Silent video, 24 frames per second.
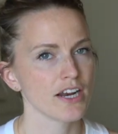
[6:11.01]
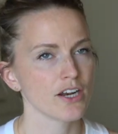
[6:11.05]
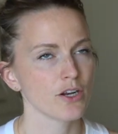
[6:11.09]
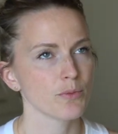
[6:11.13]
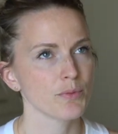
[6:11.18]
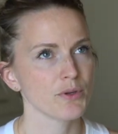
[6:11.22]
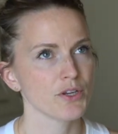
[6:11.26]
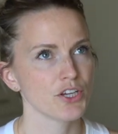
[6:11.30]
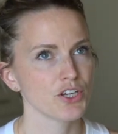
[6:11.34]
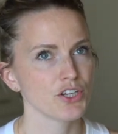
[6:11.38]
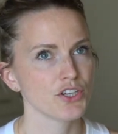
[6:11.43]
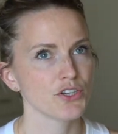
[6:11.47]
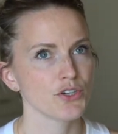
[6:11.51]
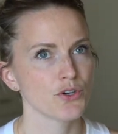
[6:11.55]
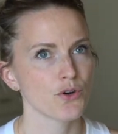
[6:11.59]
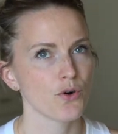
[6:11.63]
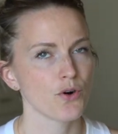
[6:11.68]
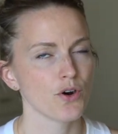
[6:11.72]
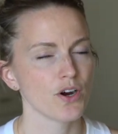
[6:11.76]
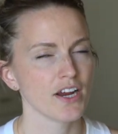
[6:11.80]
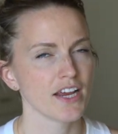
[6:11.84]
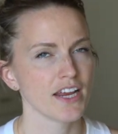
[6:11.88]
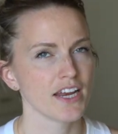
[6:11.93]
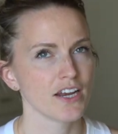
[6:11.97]
It'll be good
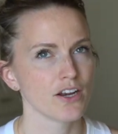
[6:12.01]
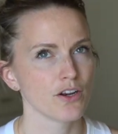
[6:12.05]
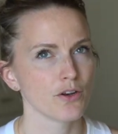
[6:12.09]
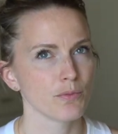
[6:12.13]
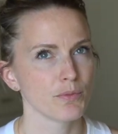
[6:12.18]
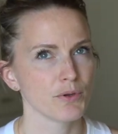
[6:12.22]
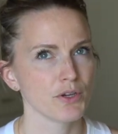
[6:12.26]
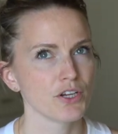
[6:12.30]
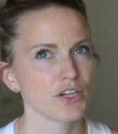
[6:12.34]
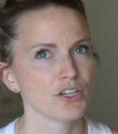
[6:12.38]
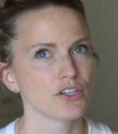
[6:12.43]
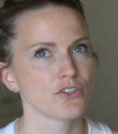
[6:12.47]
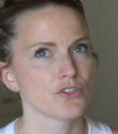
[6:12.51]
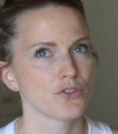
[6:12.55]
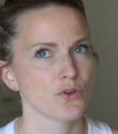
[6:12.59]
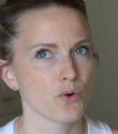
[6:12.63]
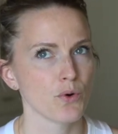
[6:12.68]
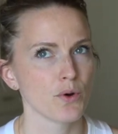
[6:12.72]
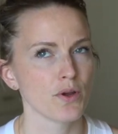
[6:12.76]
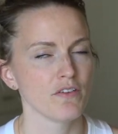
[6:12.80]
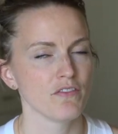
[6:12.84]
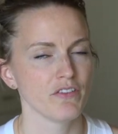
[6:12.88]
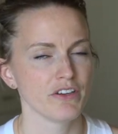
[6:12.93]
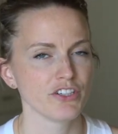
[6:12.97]
decor and it'll be a good
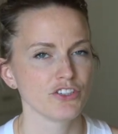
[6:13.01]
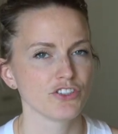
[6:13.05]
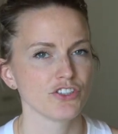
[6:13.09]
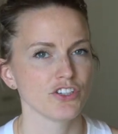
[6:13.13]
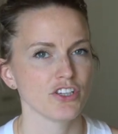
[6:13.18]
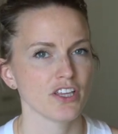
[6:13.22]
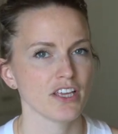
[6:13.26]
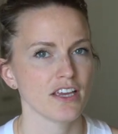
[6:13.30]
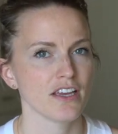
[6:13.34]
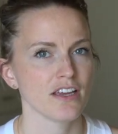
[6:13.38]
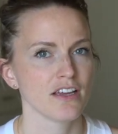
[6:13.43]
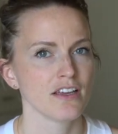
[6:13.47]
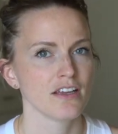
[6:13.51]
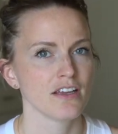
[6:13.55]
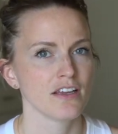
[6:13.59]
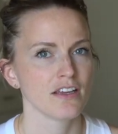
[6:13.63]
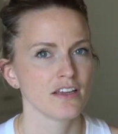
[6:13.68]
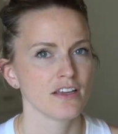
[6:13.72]
toy eventually.